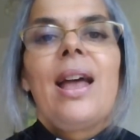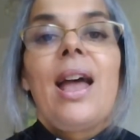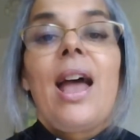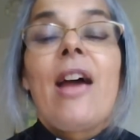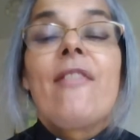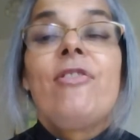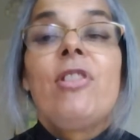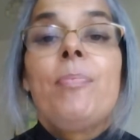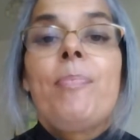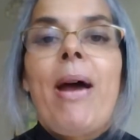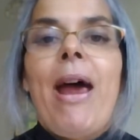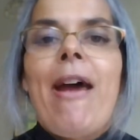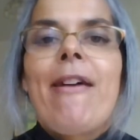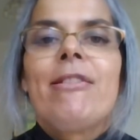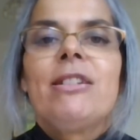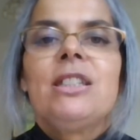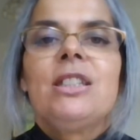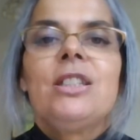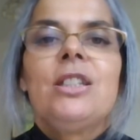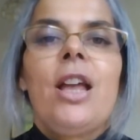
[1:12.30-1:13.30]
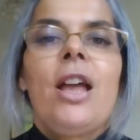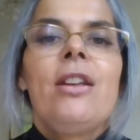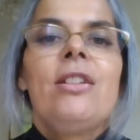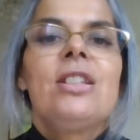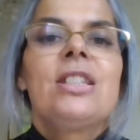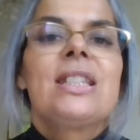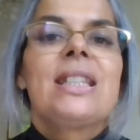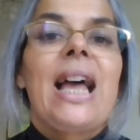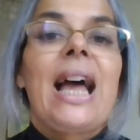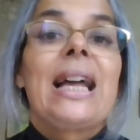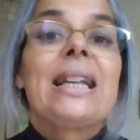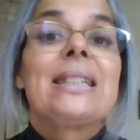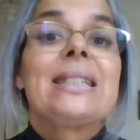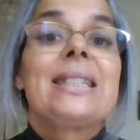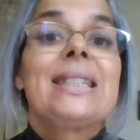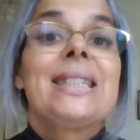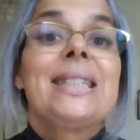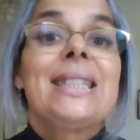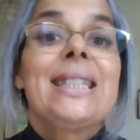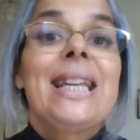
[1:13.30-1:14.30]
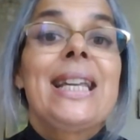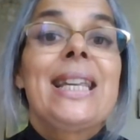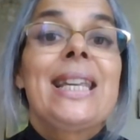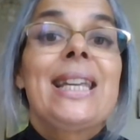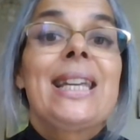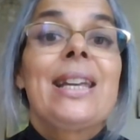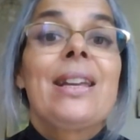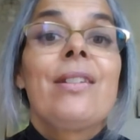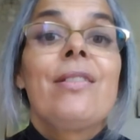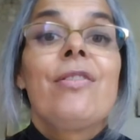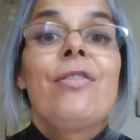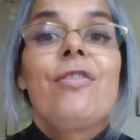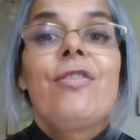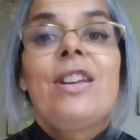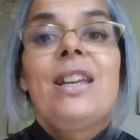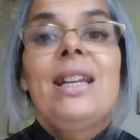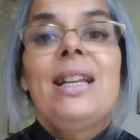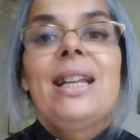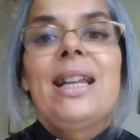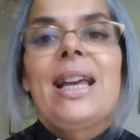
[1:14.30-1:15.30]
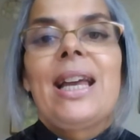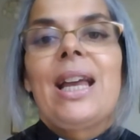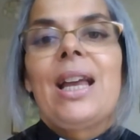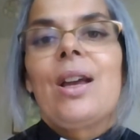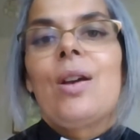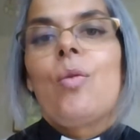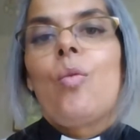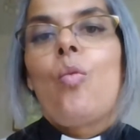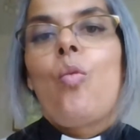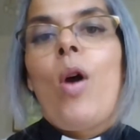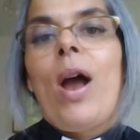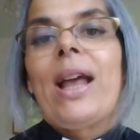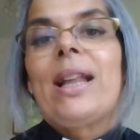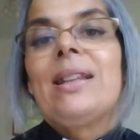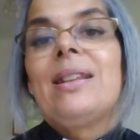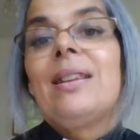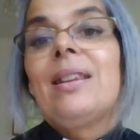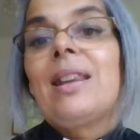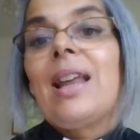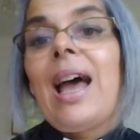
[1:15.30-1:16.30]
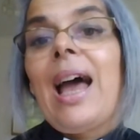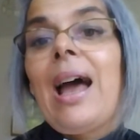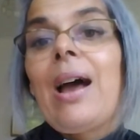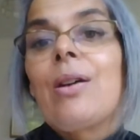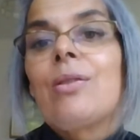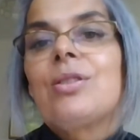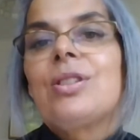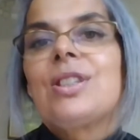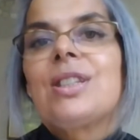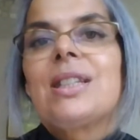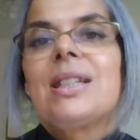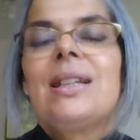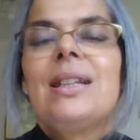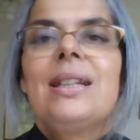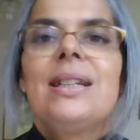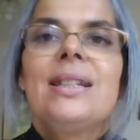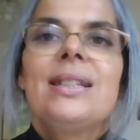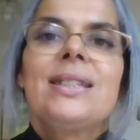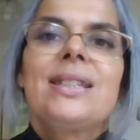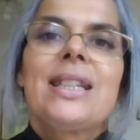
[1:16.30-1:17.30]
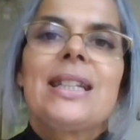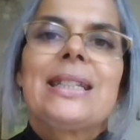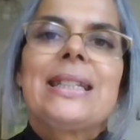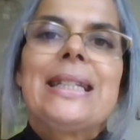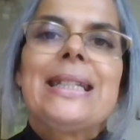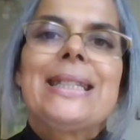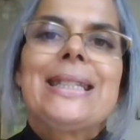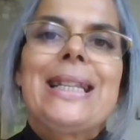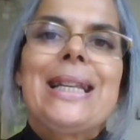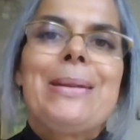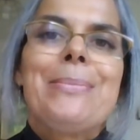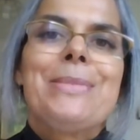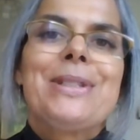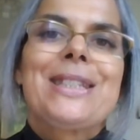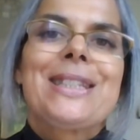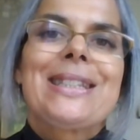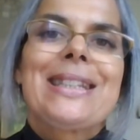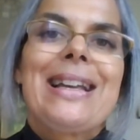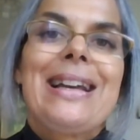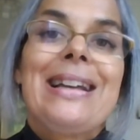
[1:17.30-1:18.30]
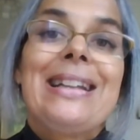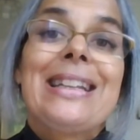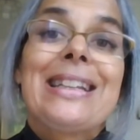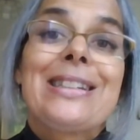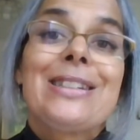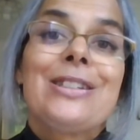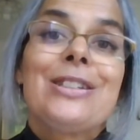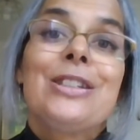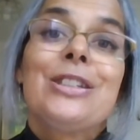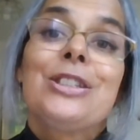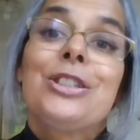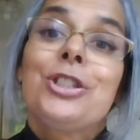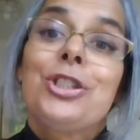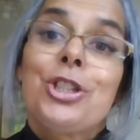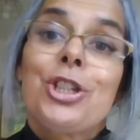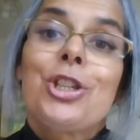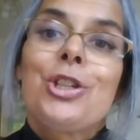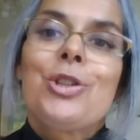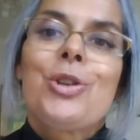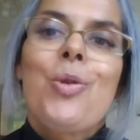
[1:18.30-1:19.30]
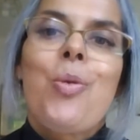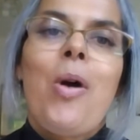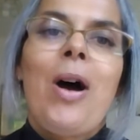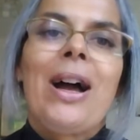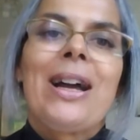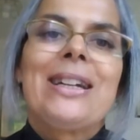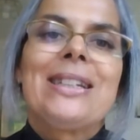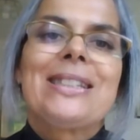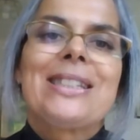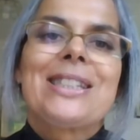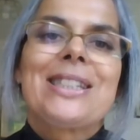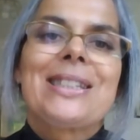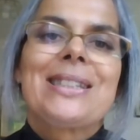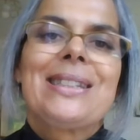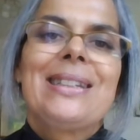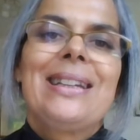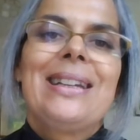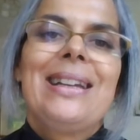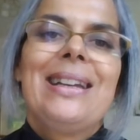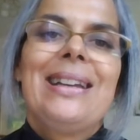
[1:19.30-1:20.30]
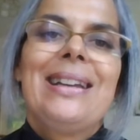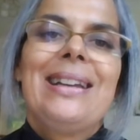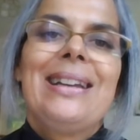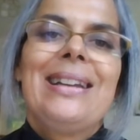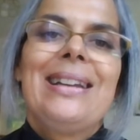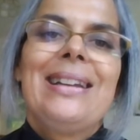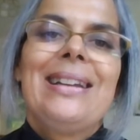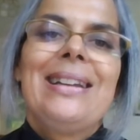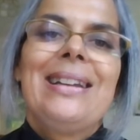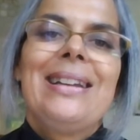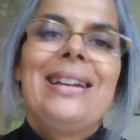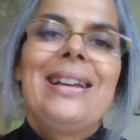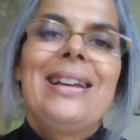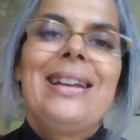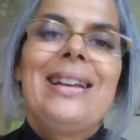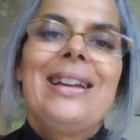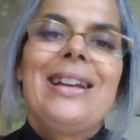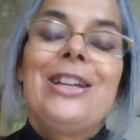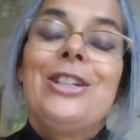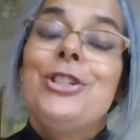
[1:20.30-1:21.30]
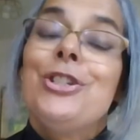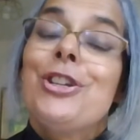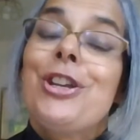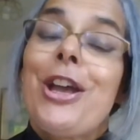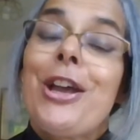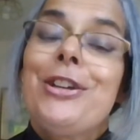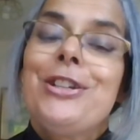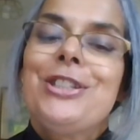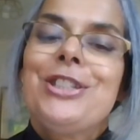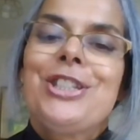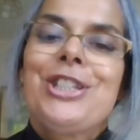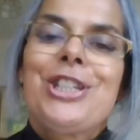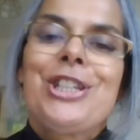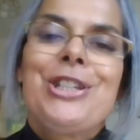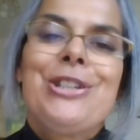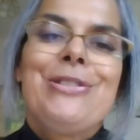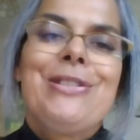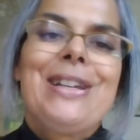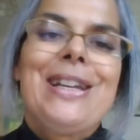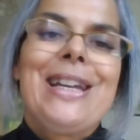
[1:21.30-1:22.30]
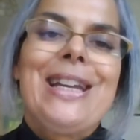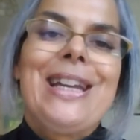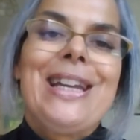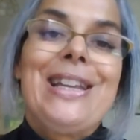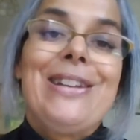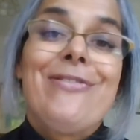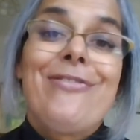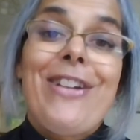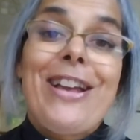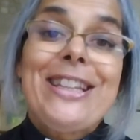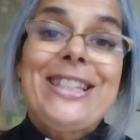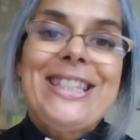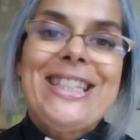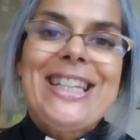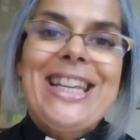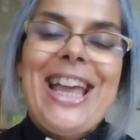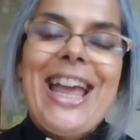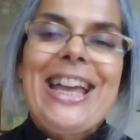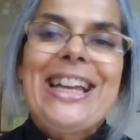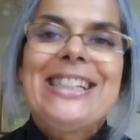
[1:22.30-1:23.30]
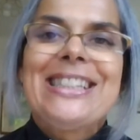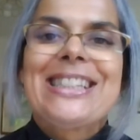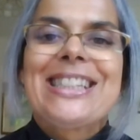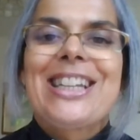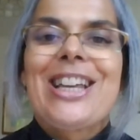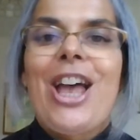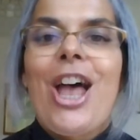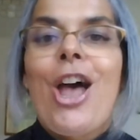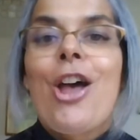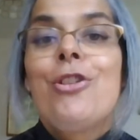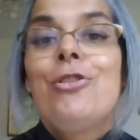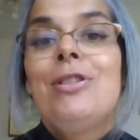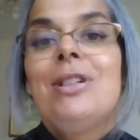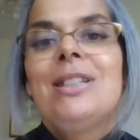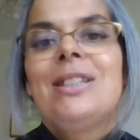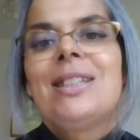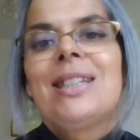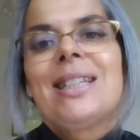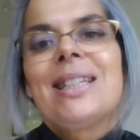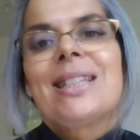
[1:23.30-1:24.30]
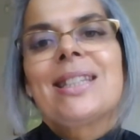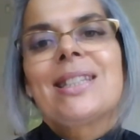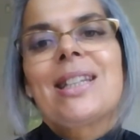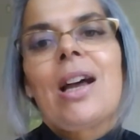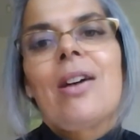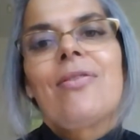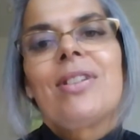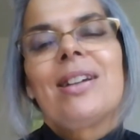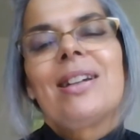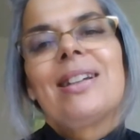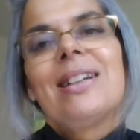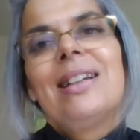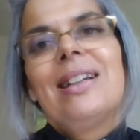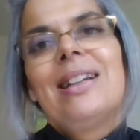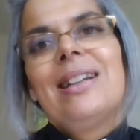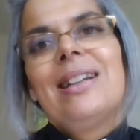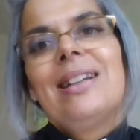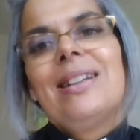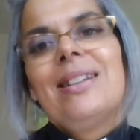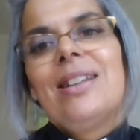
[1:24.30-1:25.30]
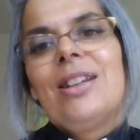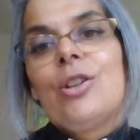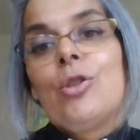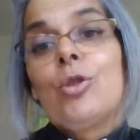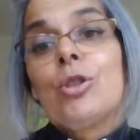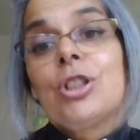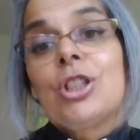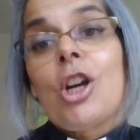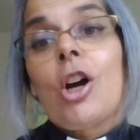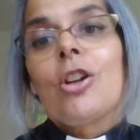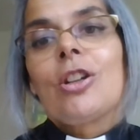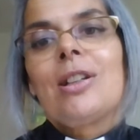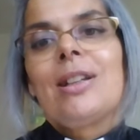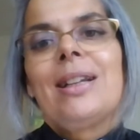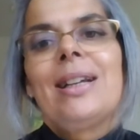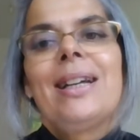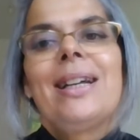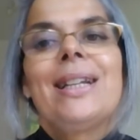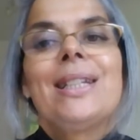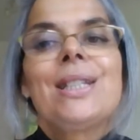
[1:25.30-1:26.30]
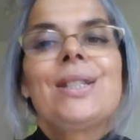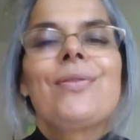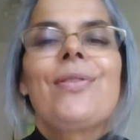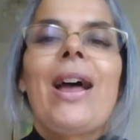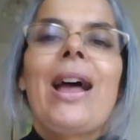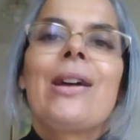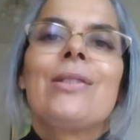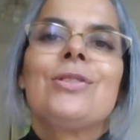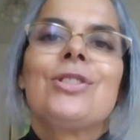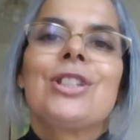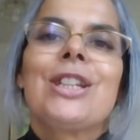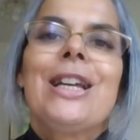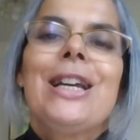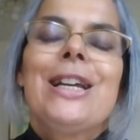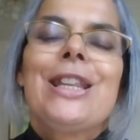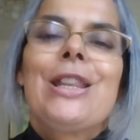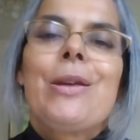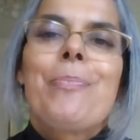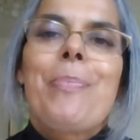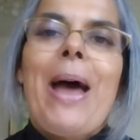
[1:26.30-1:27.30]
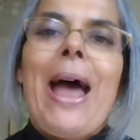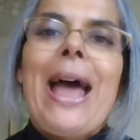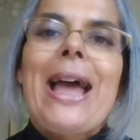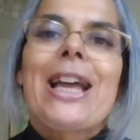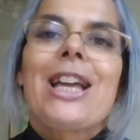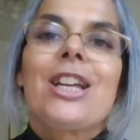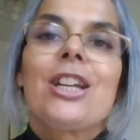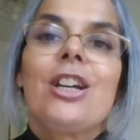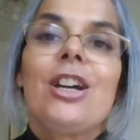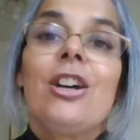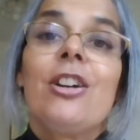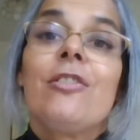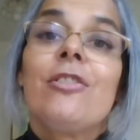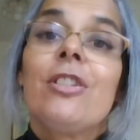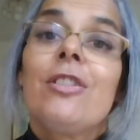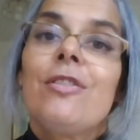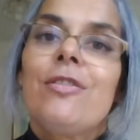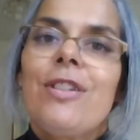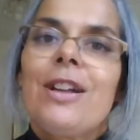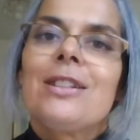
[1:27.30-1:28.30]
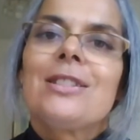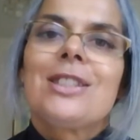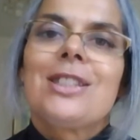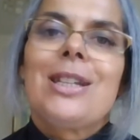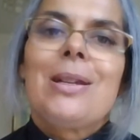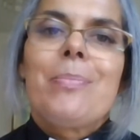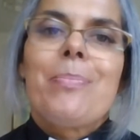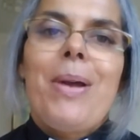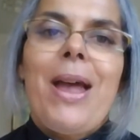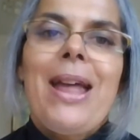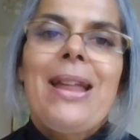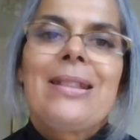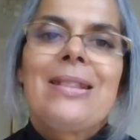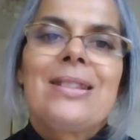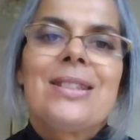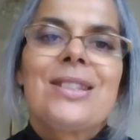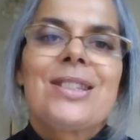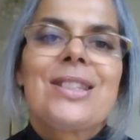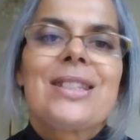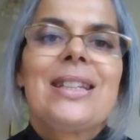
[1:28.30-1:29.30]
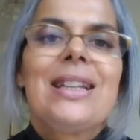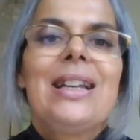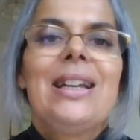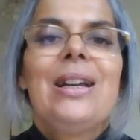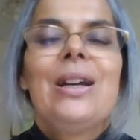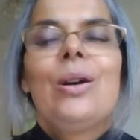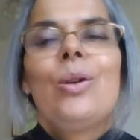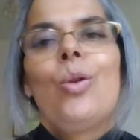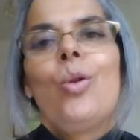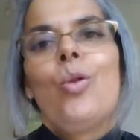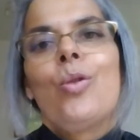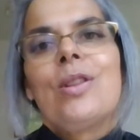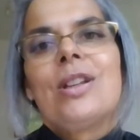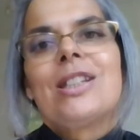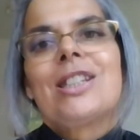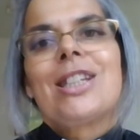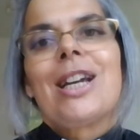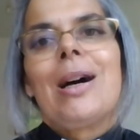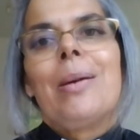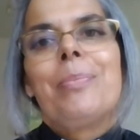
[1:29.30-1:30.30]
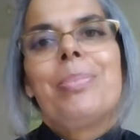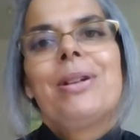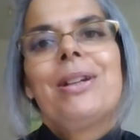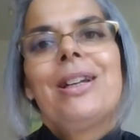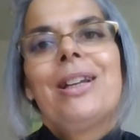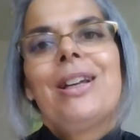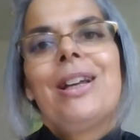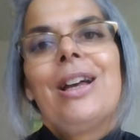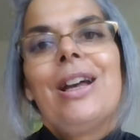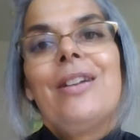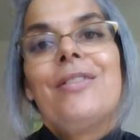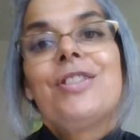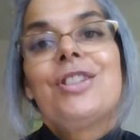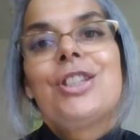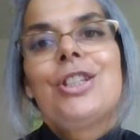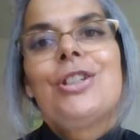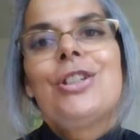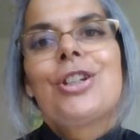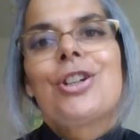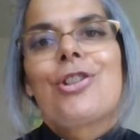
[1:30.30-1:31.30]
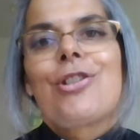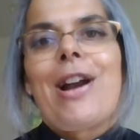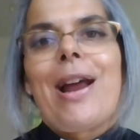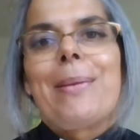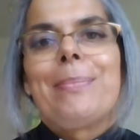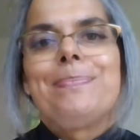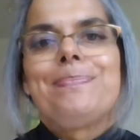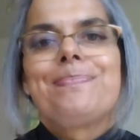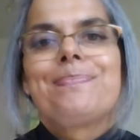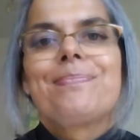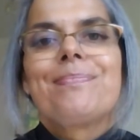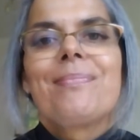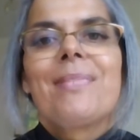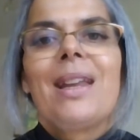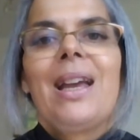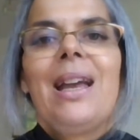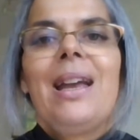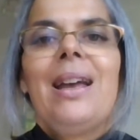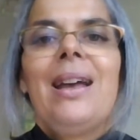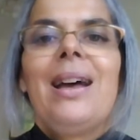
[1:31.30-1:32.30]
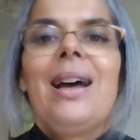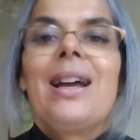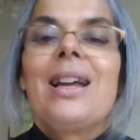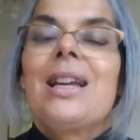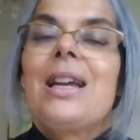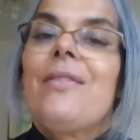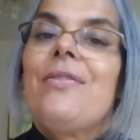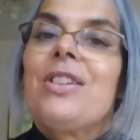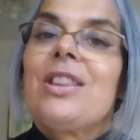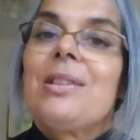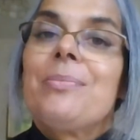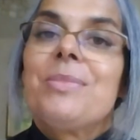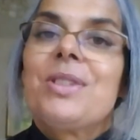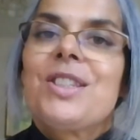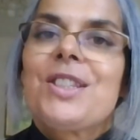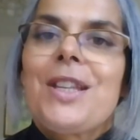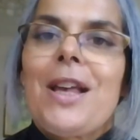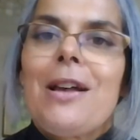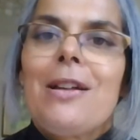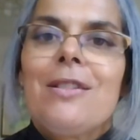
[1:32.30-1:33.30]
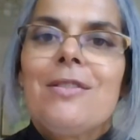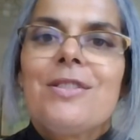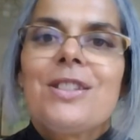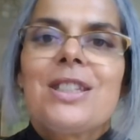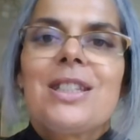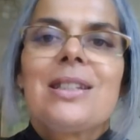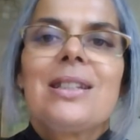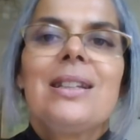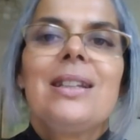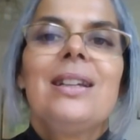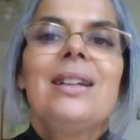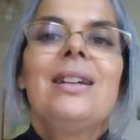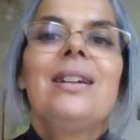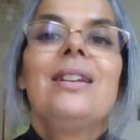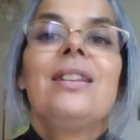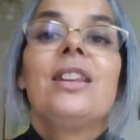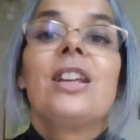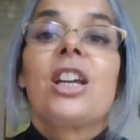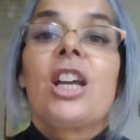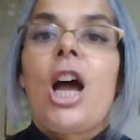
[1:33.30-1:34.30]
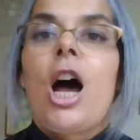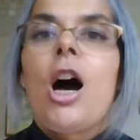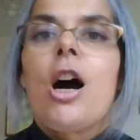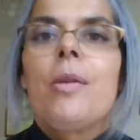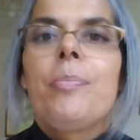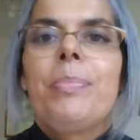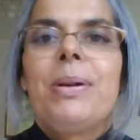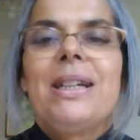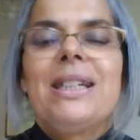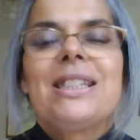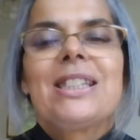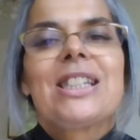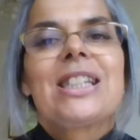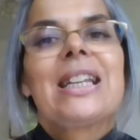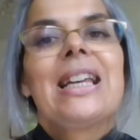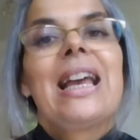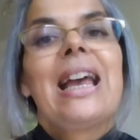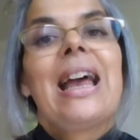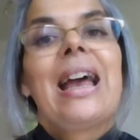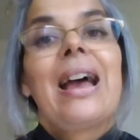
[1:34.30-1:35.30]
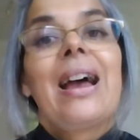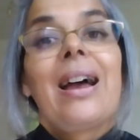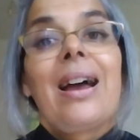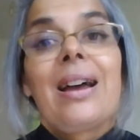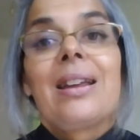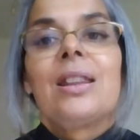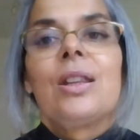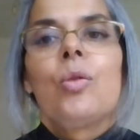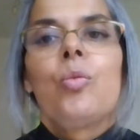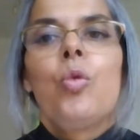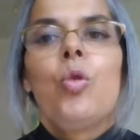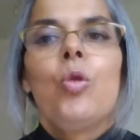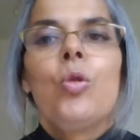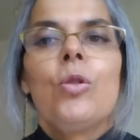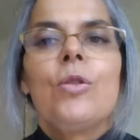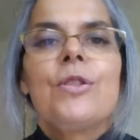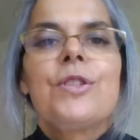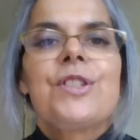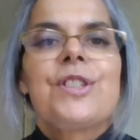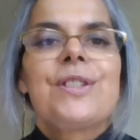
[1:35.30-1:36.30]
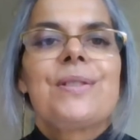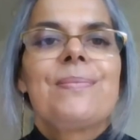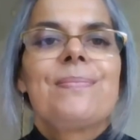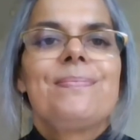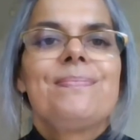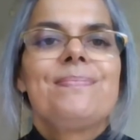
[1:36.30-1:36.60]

Every parent knows that sinking feeling when the house suddenly seems a little too quiet, and you go to investigate only to discover that your toddler has found the pack of felt-tip pens or the tub of Sudocreme and covered themselves, the carpet and the walls.